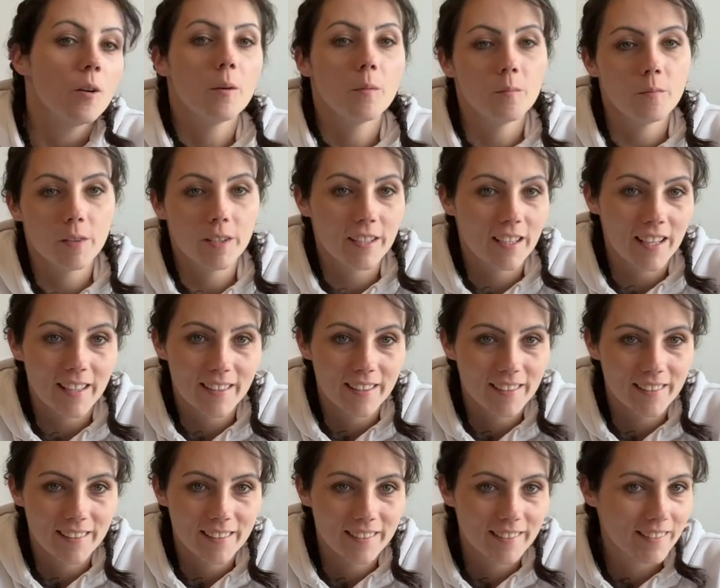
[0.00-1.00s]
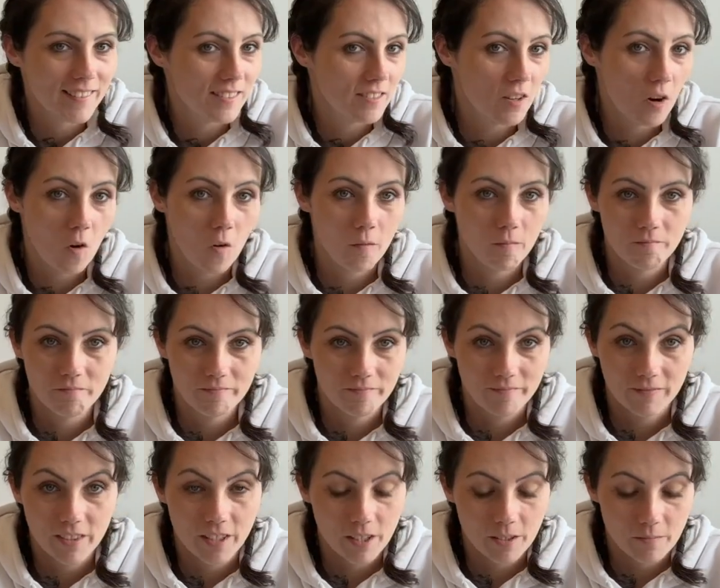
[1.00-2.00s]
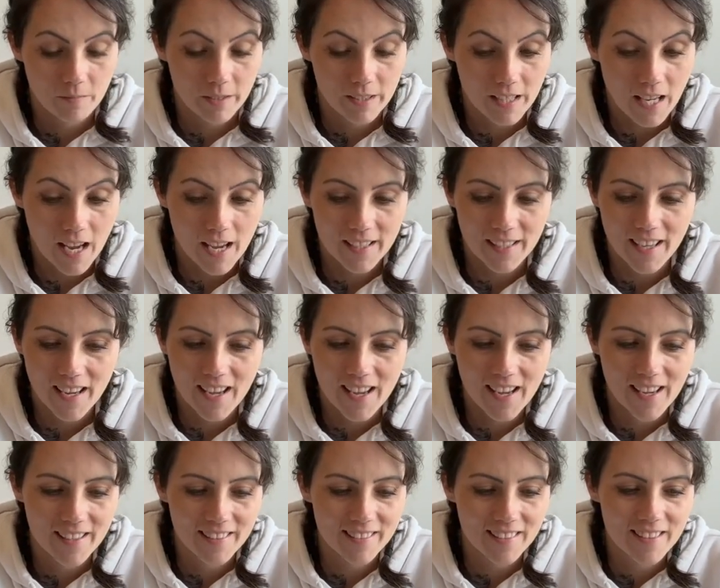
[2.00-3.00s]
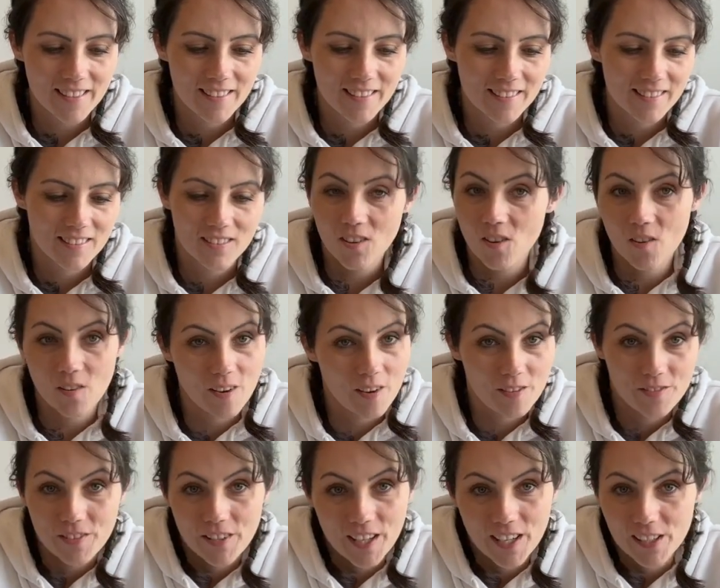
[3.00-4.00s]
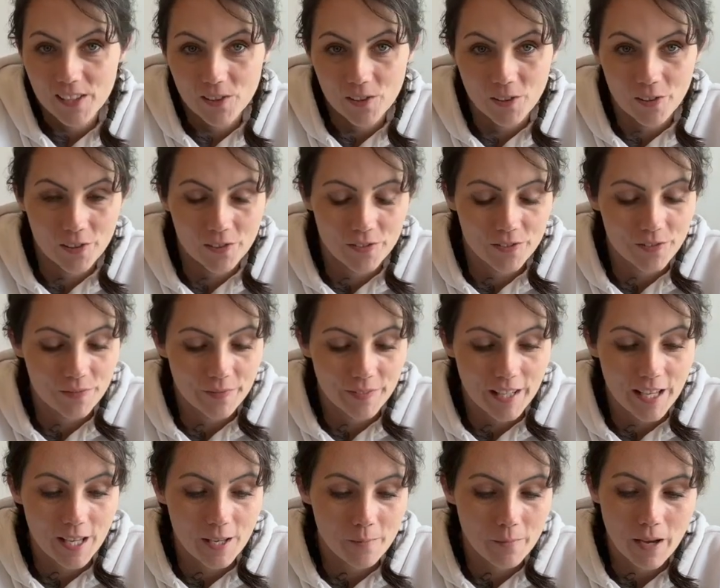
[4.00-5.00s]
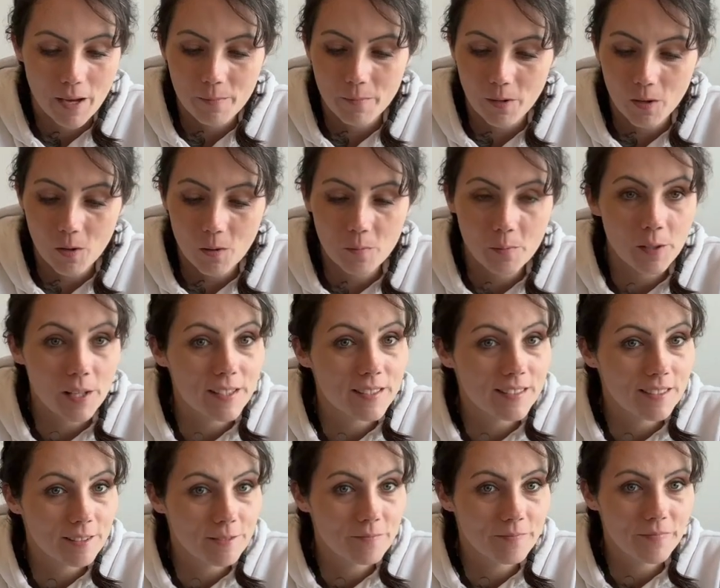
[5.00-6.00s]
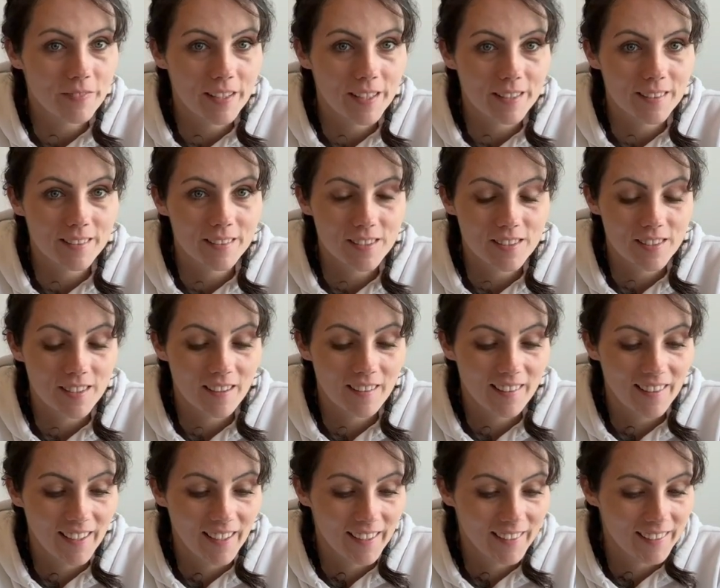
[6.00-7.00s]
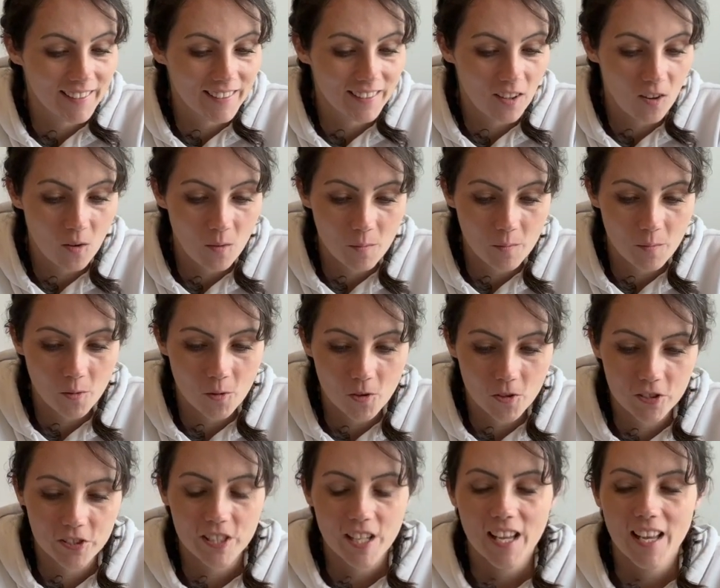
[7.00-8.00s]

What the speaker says: My dad is, you know, my dad, and he's not a fan of He-Man, but God bless him, he's a good guy, and he got on board.